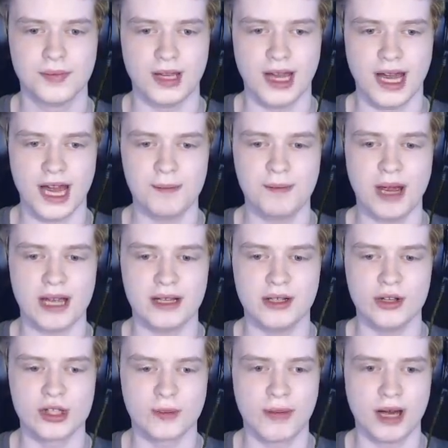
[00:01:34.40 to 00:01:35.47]
I have bad
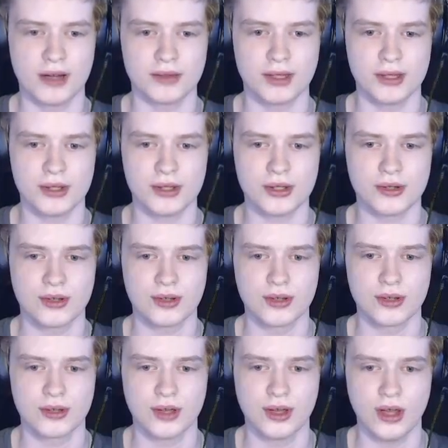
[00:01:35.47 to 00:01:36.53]
news about this.
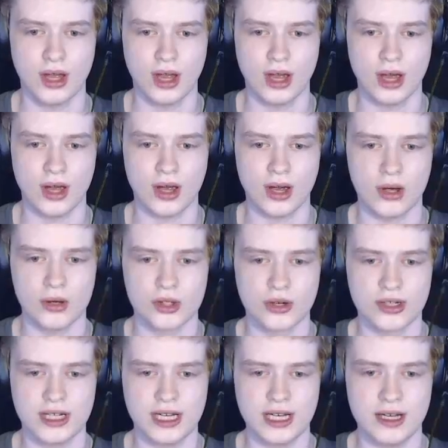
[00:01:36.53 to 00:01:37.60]
Oh, is there a
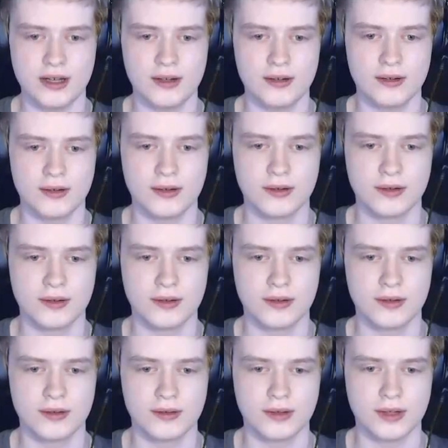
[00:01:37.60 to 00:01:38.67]
key?
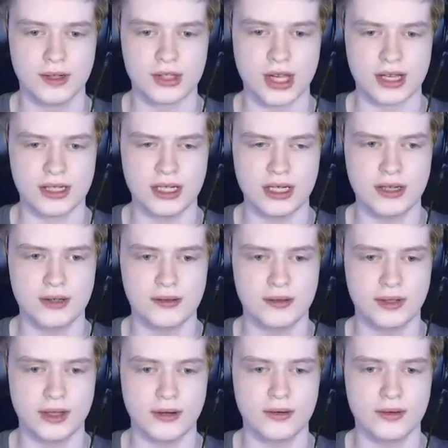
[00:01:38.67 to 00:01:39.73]
Is that a key?
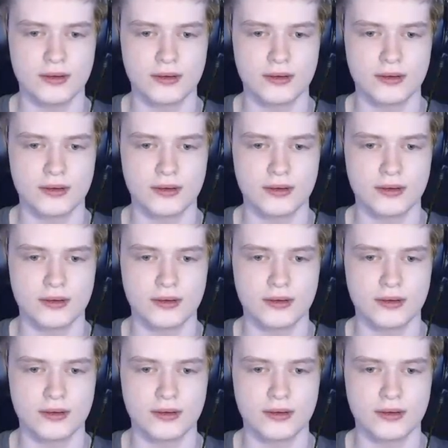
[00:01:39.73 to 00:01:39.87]
No.